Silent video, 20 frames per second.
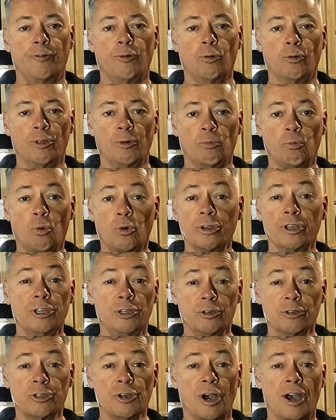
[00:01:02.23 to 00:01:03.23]
for the water
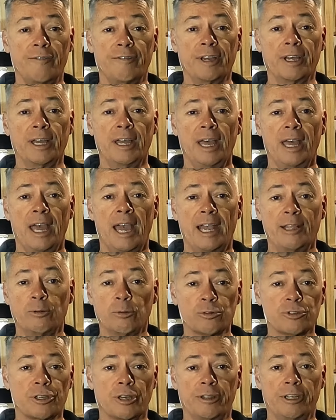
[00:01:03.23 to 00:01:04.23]
you're diving
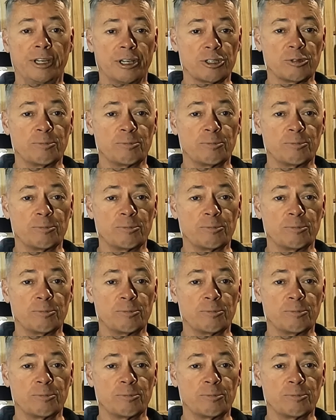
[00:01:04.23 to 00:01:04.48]
and also the